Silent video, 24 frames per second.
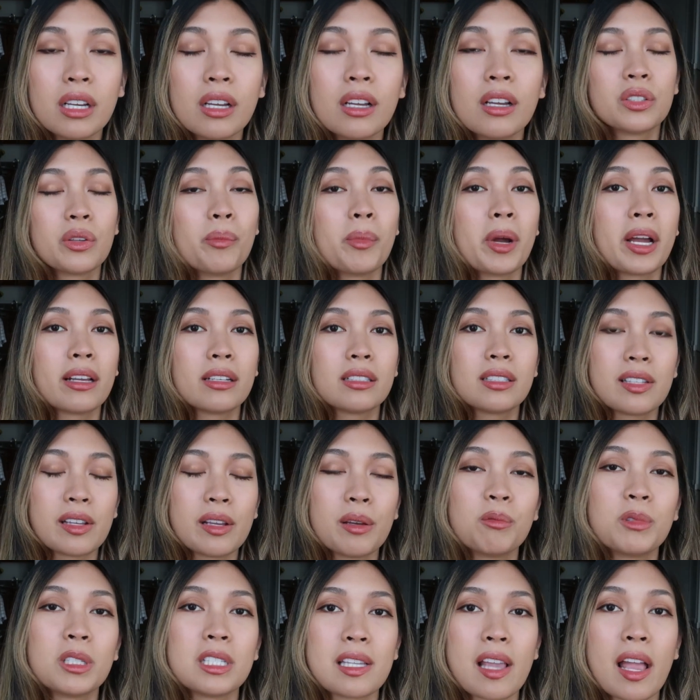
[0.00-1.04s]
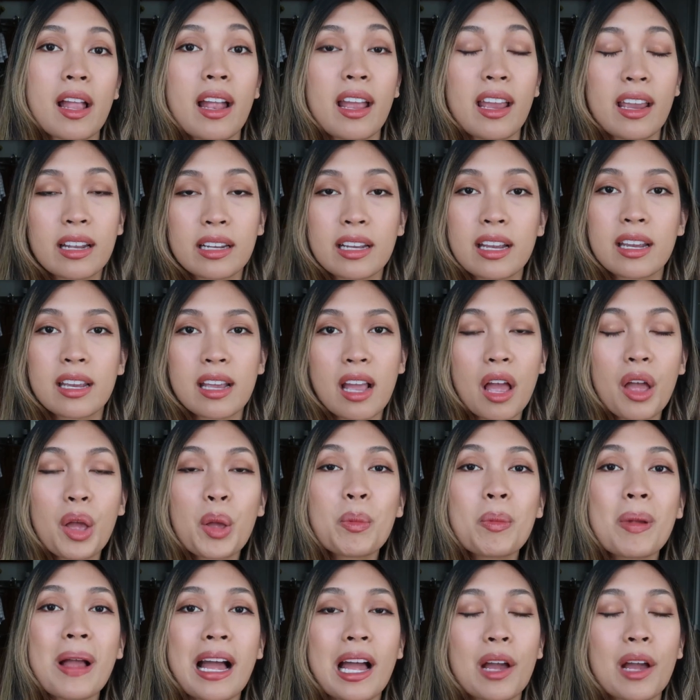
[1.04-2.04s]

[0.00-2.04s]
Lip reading: So my exam was at 8 a.m.